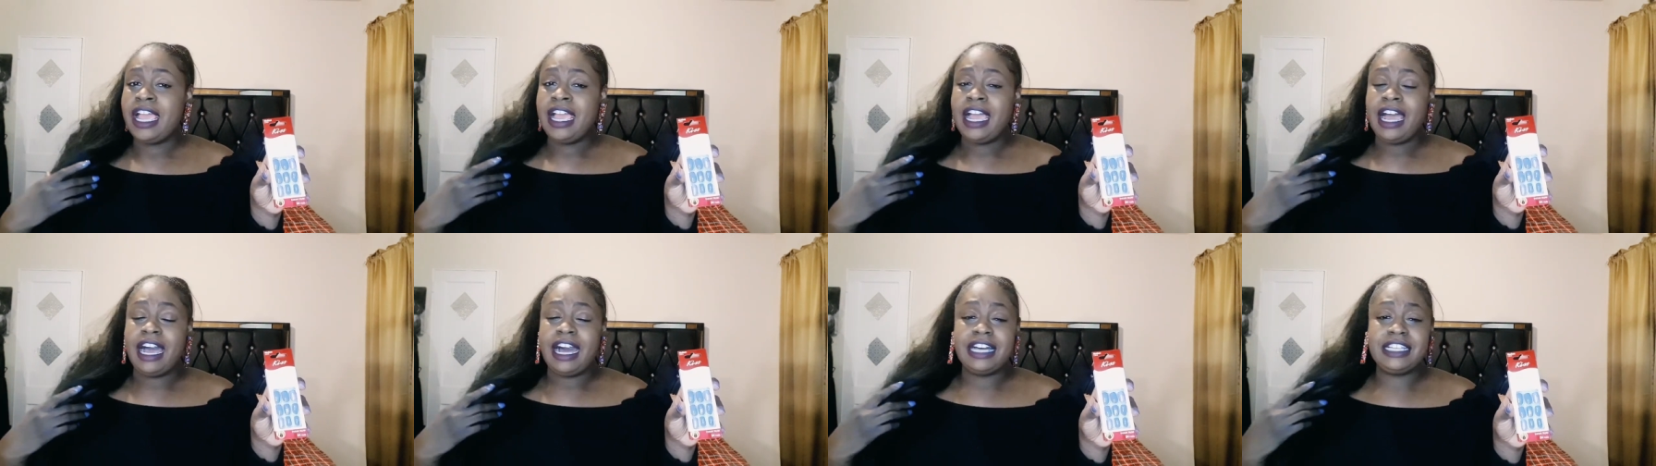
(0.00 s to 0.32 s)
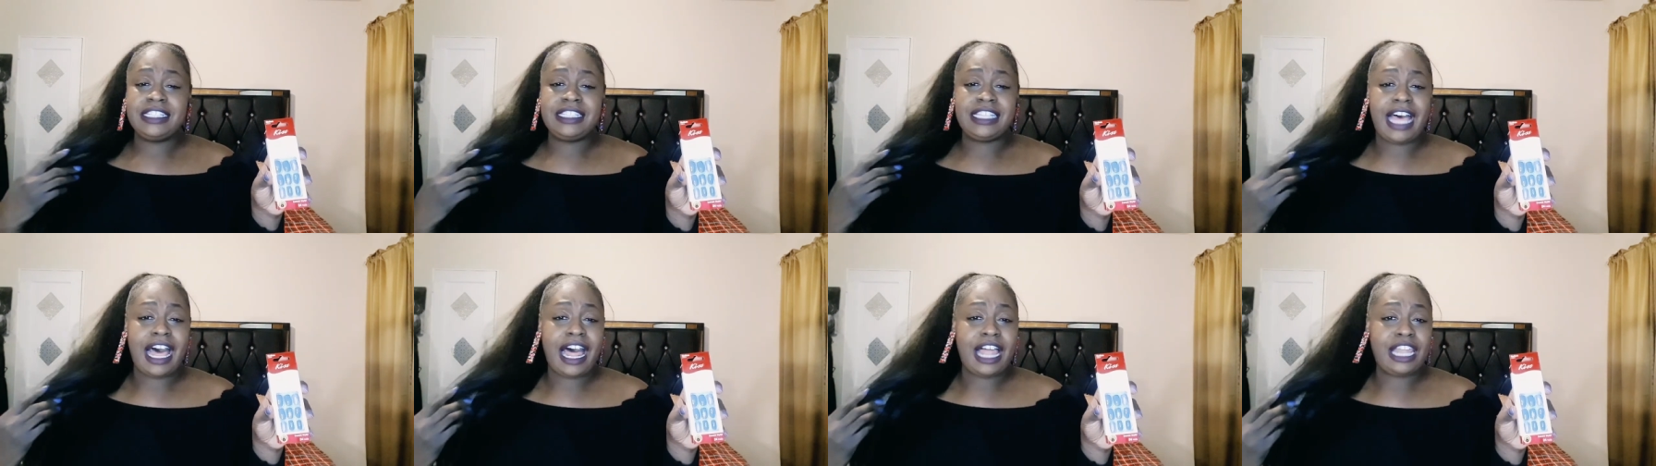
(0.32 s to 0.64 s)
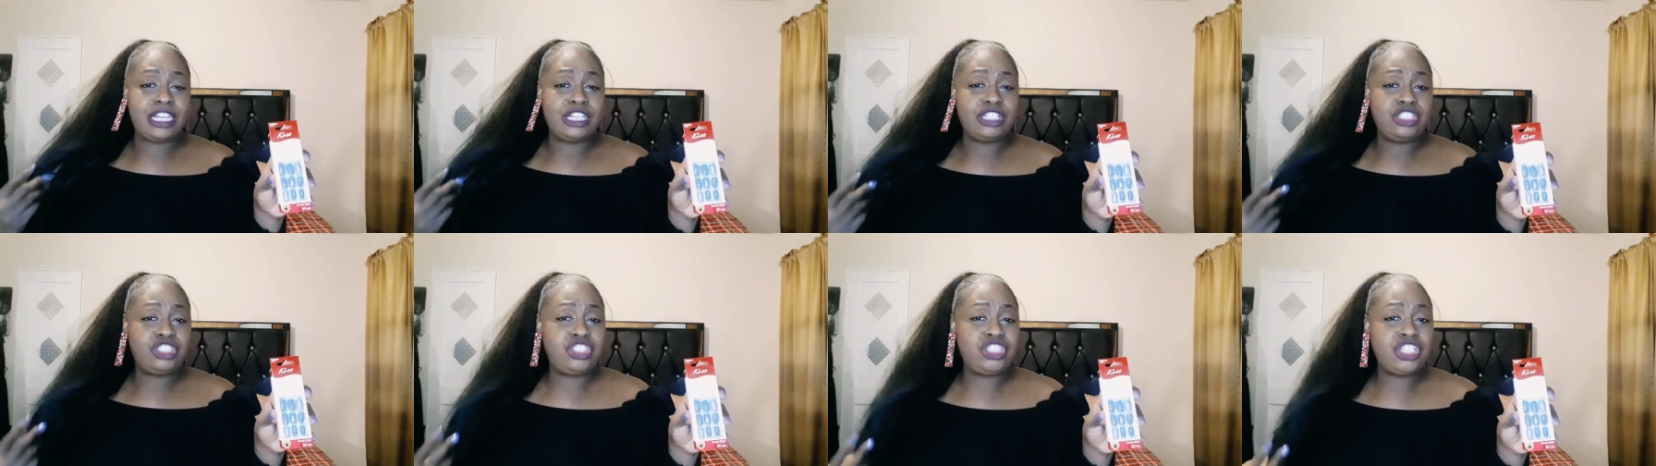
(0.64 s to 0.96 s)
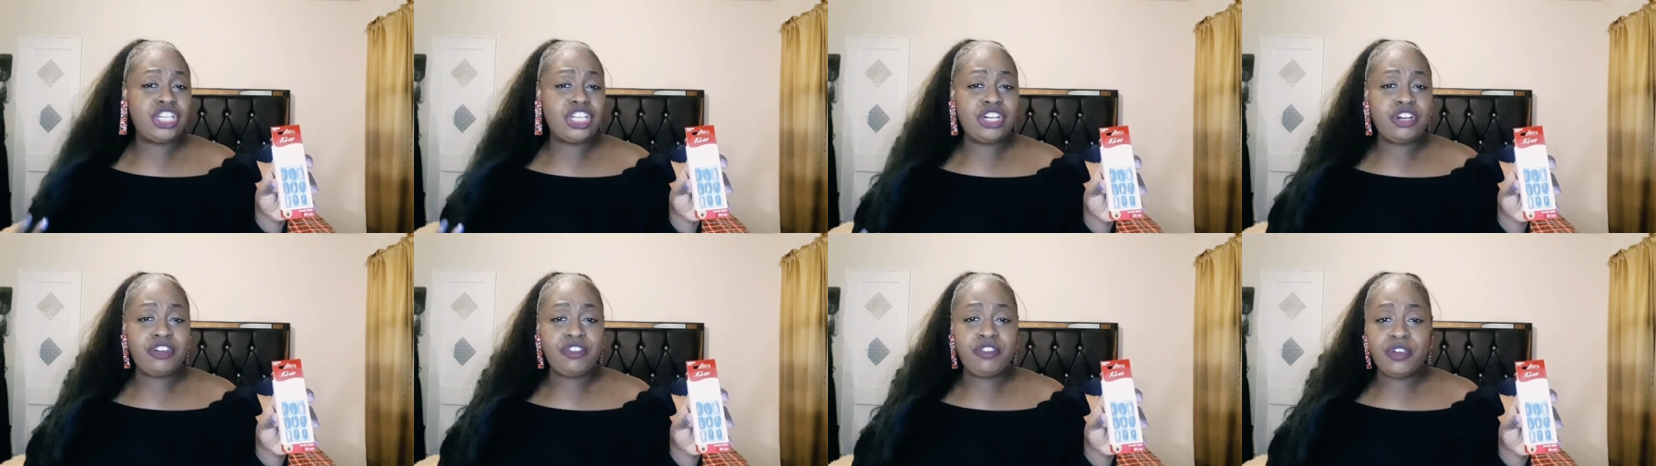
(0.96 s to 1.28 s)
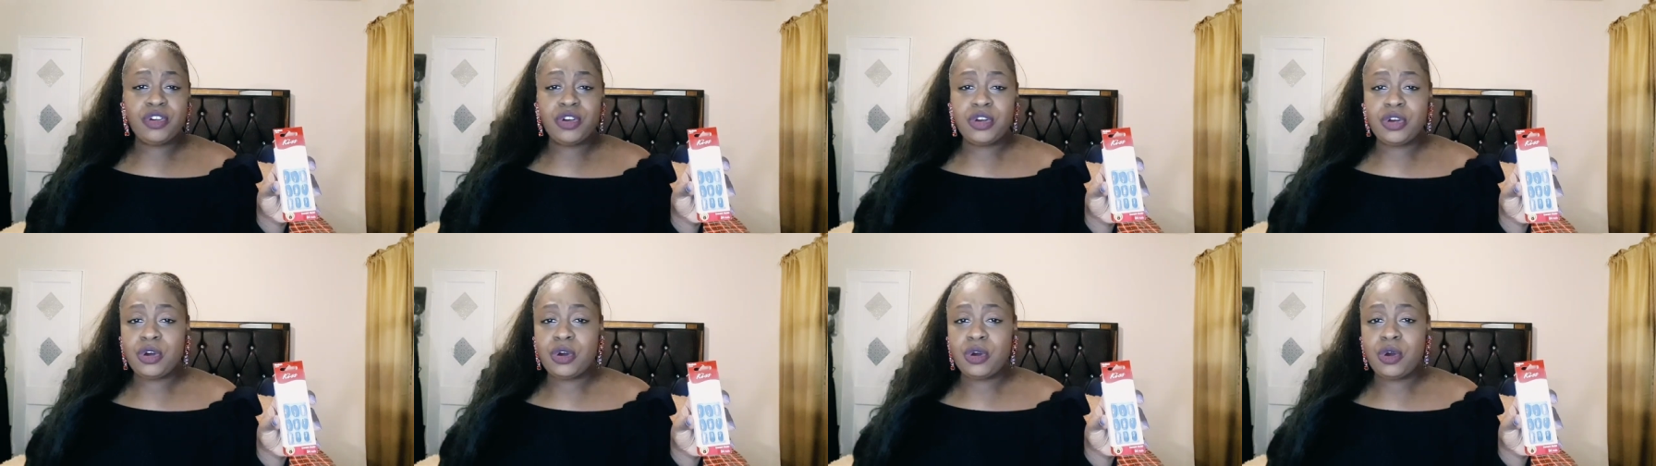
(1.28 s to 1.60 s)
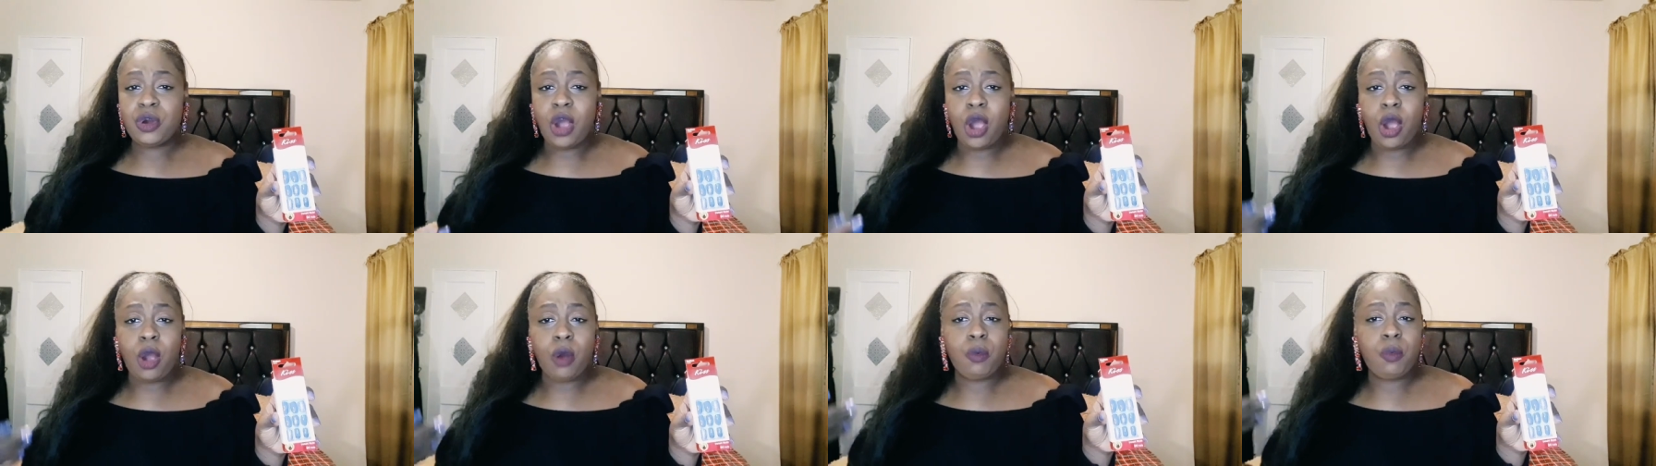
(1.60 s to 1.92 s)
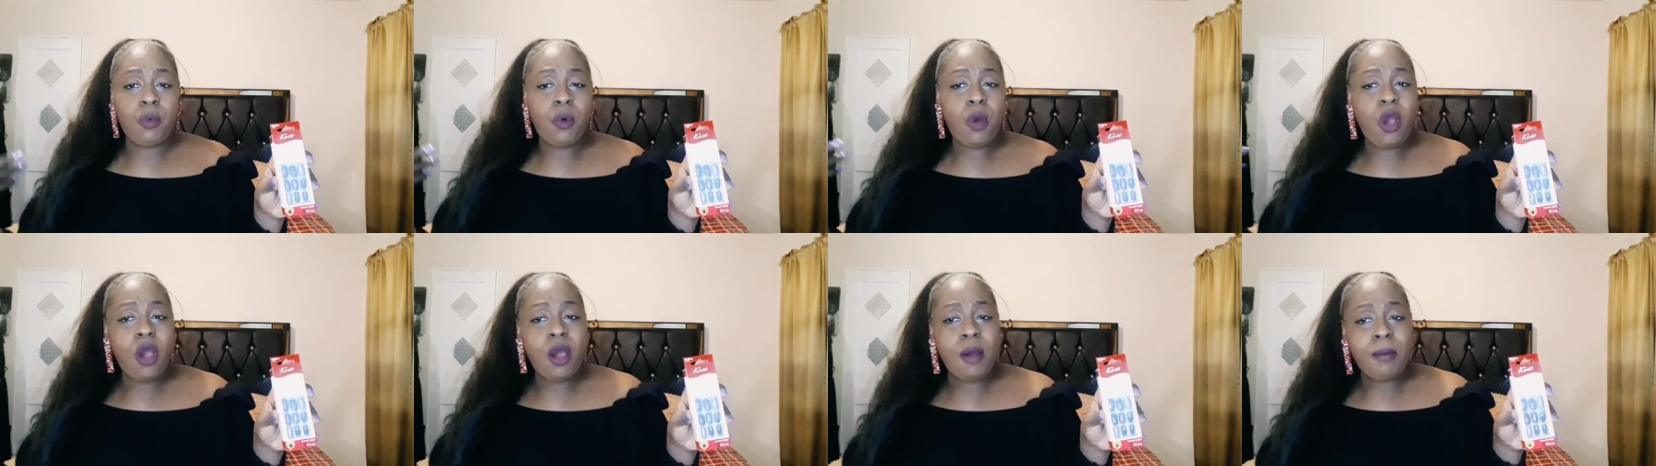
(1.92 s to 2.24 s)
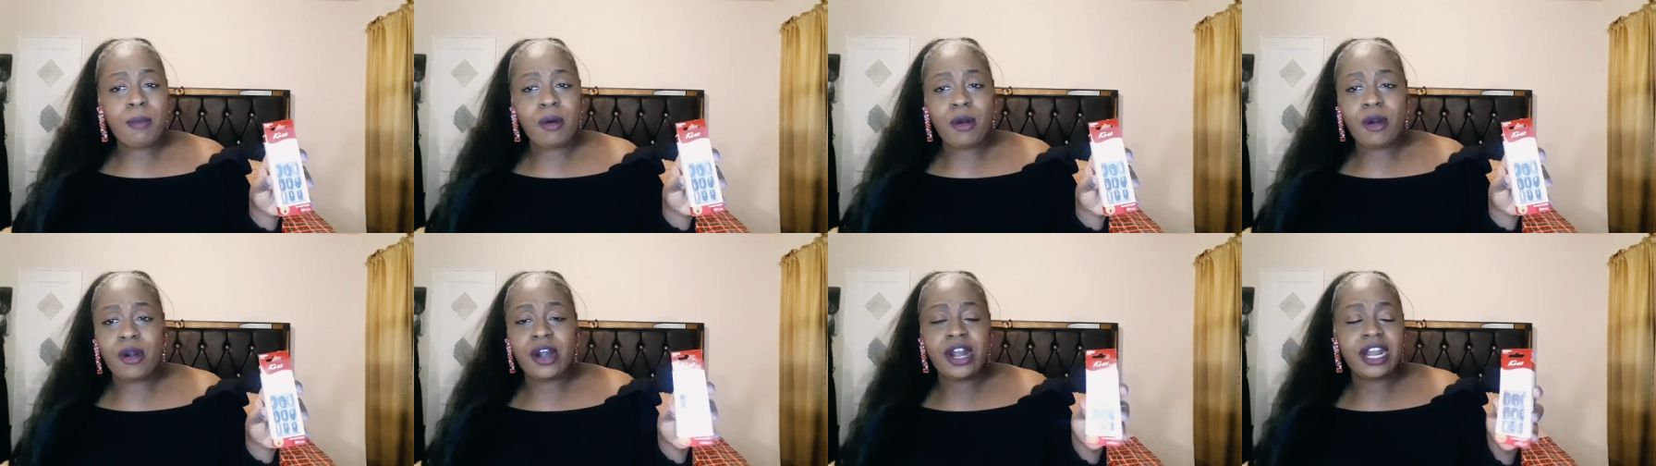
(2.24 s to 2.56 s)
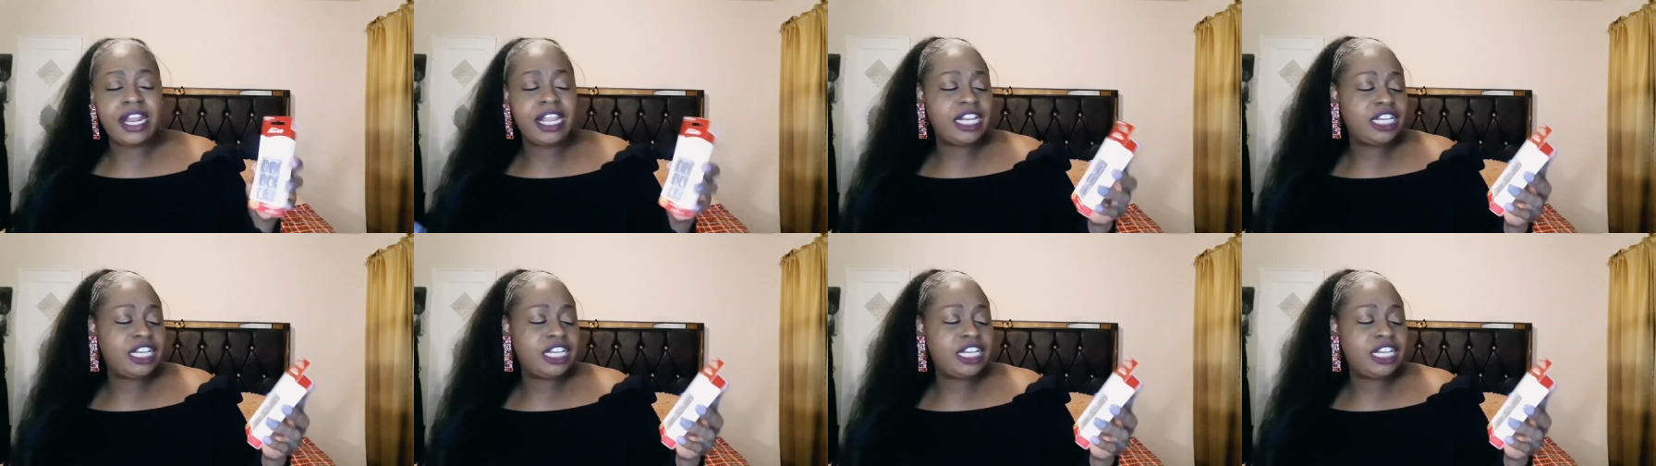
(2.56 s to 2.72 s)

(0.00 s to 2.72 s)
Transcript: a Dollar General, a Walmart,